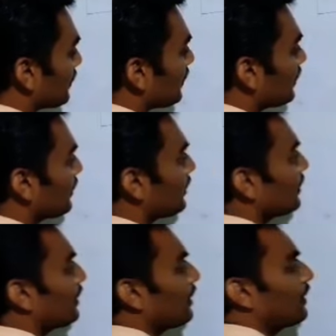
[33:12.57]
Okay,
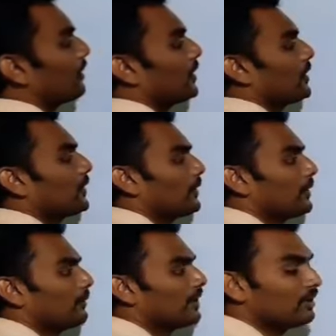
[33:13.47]

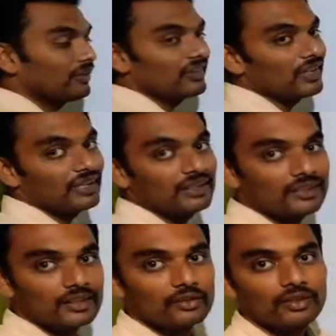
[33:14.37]
when do we say the
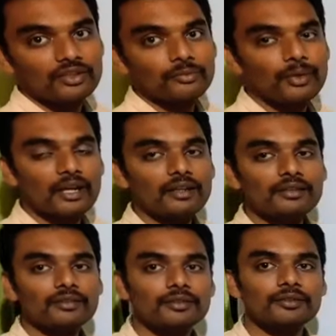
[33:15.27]
circuit is
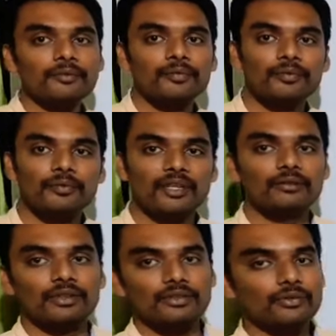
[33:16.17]
balanced? When the
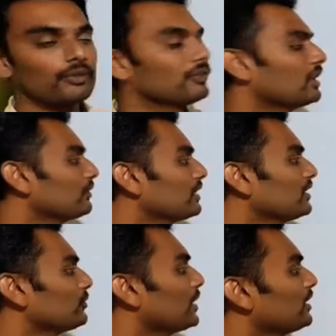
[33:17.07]
Wheatstone's network
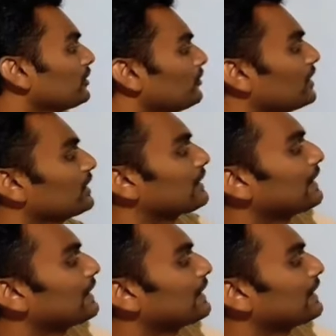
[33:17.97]
is balanced, when the